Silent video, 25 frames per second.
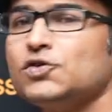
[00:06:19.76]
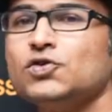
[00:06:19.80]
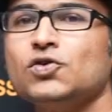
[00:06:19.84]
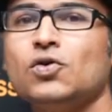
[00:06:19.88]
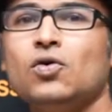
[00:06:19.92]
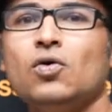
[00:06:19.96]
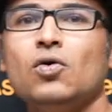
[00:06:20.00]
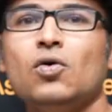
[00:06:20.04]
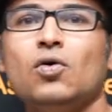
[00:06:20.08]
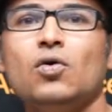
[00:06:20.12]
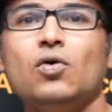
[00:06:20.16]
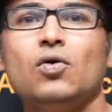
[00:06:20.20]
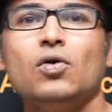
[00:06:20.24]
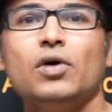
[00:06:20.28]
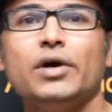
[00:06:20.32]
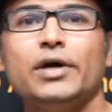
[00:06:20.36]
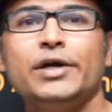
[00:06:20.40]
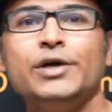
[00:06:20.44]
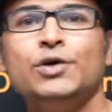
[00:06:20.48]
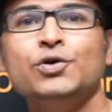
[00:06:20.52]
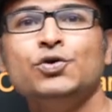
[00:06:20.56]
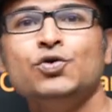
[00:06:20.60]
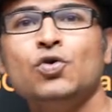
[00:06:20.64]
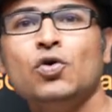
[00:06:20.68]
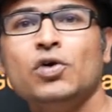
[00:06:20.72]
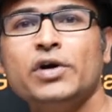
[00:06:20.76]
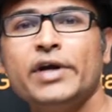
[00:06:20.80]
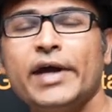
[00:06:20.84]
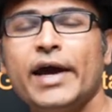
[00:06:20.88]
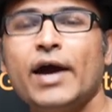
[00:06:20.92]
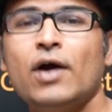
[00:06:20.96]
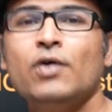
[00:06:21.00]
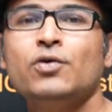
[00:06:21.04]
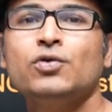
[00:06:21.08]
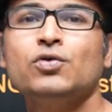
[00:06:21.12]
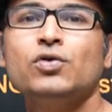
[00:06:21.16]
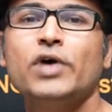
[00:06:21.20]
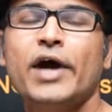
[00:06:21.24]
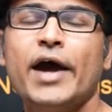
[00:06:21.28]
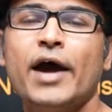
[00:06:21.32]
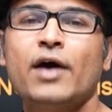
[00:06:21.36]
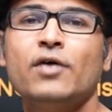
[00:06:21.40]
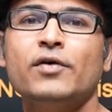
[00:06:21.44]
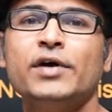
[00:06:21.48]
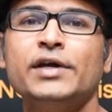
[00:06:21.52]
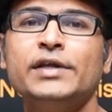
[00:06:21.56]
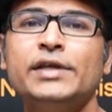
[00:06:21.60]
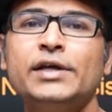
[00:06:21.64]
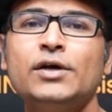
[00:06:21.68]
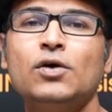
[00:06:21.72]
So you don't have to
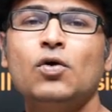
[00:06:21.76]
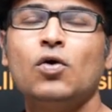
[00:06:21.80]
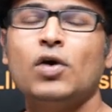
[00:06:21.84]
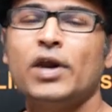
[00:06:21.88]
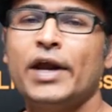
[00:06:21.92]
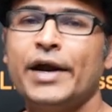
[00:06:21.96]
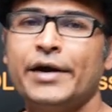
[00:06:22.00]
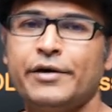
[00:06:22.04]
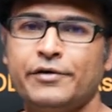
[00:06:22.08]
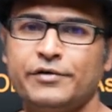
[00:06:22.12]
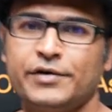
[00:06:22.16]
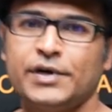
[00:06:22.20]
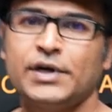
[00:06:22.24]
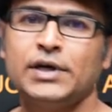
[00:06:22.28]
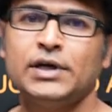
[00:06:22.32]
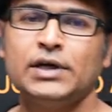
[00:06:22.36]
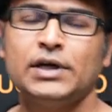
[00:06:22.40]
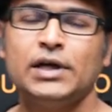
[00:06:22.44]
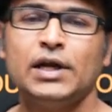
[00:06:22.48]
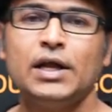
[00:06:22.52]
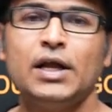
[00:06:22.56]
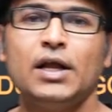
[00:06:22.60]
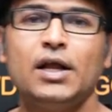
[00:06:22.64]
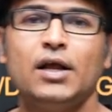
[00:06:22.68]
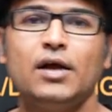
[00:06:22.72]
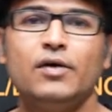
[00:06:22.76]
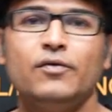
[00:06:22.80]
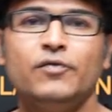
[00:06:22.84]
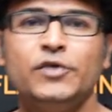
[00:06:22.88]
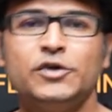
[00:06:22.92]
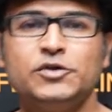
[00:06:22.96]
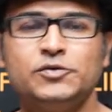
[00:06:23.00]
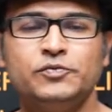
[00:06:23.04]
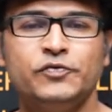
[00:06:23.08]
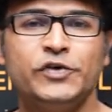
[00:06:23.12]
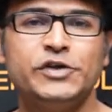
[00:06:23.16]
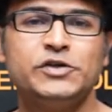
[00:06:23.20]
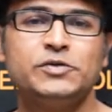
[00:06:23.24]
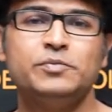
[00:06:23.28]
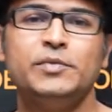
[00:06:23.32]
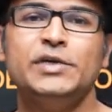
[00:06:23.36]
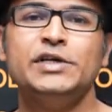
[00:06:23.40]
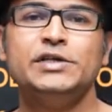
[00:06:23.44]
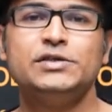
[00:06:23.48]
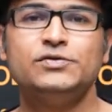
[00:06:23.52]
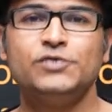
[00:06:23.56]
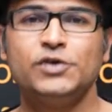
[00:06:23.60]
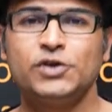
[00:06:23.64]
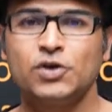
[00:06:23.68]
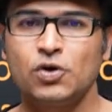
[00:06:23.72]
have any collateral, which
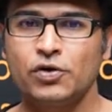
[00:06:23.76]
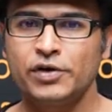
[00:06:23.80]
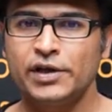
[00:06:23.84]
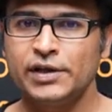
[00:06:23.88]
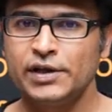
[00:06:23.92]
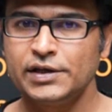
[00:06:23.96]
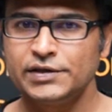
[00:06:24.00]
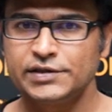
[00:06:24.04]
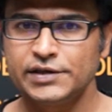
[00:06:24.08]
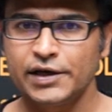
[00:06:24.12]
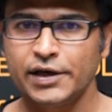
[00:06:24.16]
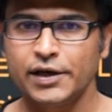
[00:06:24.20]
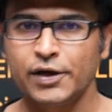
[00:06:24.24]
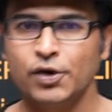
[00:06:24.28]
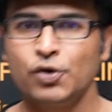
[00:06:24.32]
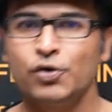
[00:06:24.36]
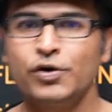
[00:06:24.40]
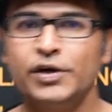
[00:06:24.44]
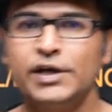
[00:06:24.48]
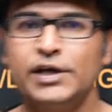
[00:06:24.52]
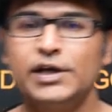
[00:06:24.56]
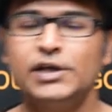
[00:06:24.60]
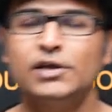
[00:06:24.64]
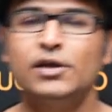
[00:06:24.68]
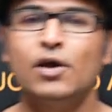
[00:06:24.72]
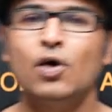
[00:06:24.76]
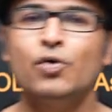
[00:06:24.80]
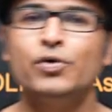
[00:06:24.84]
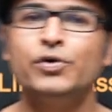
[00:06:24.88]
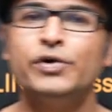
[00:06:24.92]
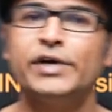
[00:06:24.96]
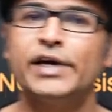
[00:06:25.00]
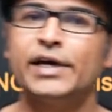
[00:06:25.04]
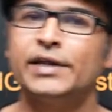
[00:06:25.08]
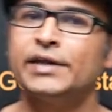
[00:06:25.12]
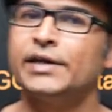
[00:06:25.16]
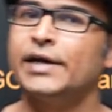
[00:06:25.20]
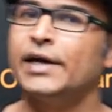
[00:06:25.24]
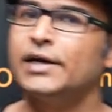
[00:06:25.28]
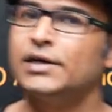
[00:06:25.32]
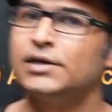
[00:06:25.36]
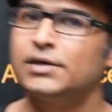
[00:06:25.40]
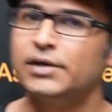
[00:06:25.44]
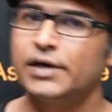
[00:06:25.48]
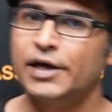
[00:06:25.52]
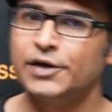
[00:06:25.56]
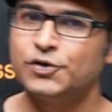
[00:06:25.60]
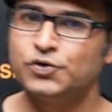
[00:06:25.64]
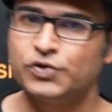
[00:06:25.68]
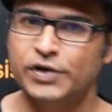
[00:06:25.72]
means without any security, now you can
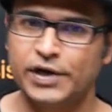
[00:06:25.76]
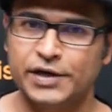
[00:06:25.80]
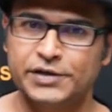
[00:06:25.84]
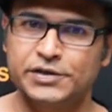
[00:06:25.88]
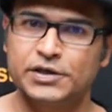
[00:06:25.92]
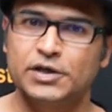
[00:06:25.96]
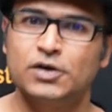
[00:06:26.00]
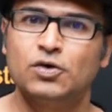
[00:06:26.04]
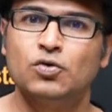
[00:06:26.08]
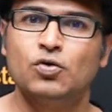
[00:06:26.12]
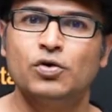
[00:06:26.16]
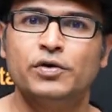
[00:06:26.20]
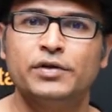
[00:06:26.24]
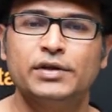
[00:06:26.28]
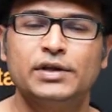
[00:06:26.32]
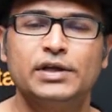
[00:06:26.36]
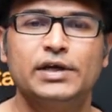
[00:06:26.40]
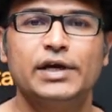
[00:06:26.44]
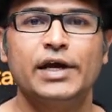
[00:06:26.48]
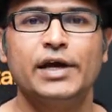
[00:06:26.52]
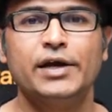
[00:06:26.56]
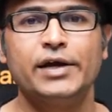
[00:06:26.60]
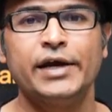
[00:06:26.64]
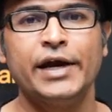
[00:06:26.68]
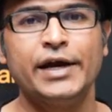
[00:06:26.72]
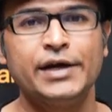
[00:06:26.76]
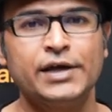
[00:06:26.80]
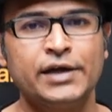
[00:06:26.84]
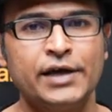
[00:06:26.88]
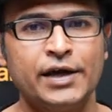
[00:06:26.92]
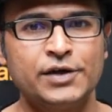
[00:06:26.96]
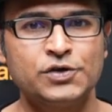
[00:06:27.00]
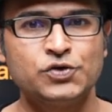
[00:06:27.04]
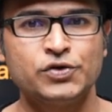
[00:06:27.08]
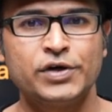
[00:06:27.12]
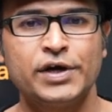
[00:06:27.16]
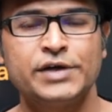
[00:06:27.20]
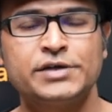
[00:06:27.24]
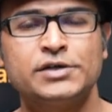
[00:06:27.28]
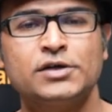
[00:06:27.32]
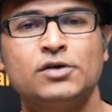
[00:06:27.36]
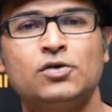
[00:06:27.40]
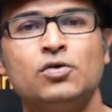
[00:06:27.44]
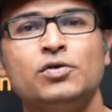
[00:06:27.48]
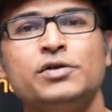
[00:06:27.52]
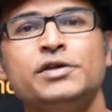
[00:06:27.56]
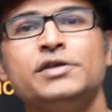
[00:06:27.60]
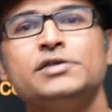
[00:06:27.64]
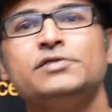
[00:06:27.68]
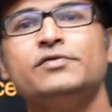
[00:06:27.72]
get education loan. Getting education
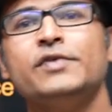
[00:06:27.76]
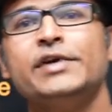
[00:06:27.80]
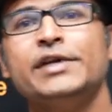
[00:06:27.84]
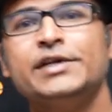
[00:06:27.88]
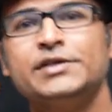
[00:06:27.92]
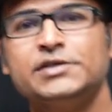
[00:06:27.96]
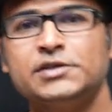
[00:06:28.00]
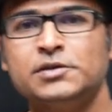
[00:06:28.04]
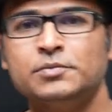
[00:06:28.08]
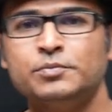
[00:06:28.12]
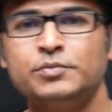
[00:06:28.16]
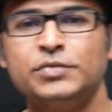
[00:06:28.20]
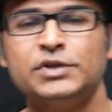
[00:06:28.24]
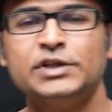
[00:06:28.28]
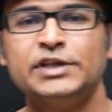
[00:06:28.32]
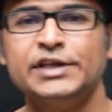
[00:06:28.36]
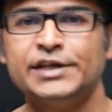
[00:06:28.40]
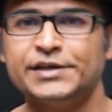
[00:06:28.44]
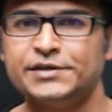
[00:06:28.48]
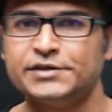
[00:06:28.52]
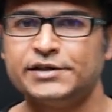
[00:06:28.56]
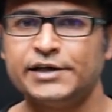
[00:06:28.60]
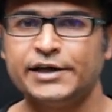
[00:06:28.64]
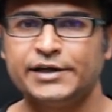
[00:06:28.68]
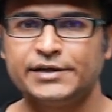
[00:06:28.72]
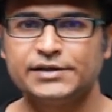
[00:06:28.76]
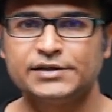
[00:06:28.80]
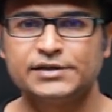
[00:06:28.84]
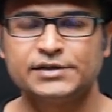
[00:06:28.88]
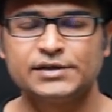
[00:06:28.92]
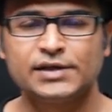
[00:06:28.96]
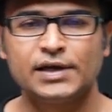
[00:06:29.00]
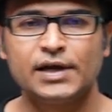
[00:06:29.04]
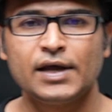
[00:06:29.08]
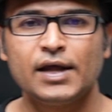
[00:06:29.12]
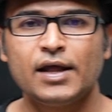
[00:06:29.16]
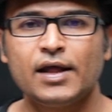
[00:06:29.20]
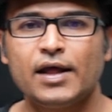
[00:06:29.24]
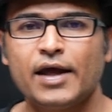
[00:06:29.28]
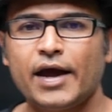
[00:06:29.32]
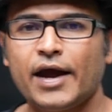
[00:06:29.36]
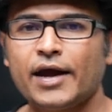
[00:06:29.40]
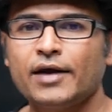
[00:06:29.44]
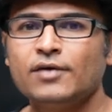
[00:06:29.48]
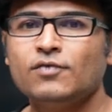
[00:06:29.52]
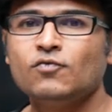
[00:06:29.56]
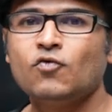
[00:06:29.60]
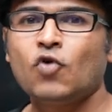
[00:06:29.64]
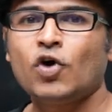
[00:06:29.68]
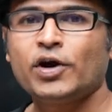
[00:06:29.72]
loan is very simple these days,
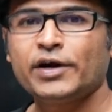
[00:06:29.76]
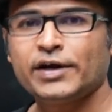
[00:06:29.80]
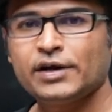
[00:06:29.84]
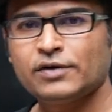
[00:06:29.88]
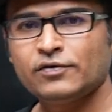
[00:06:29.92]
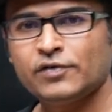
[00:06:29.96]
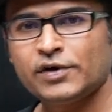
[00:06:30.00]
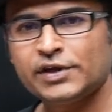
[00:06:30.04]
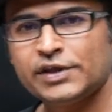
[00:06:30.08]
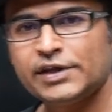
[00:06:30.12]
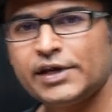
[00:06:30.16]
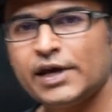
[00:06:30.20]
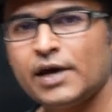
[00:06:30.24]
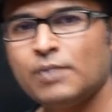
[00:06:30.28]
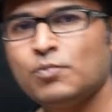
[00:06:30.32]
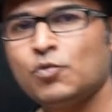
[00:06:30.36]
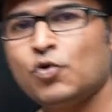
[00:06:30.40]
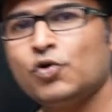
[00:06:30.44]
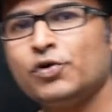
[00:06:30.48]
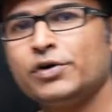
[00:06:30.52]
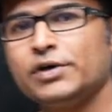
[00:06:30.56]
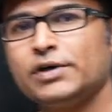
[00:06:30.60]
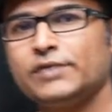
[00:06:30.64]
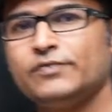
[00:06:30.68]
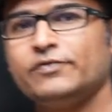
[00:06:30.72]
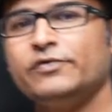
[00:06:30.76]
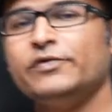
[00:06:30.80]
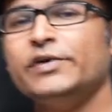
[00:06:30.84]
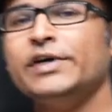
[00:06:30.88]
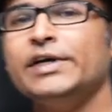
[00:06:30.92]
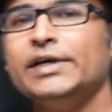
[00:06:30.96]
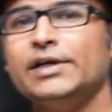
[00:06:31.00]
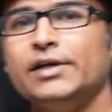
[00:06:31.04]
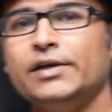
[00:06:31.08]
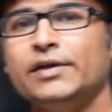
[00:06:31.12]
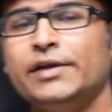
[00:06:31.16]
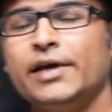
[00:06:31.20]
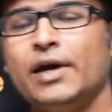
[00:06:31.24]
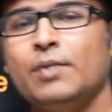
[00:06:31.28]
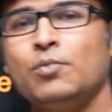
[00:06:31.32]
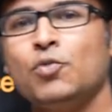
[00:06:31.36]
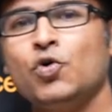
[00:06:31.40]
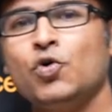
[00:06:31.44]
and whatever the amount of fee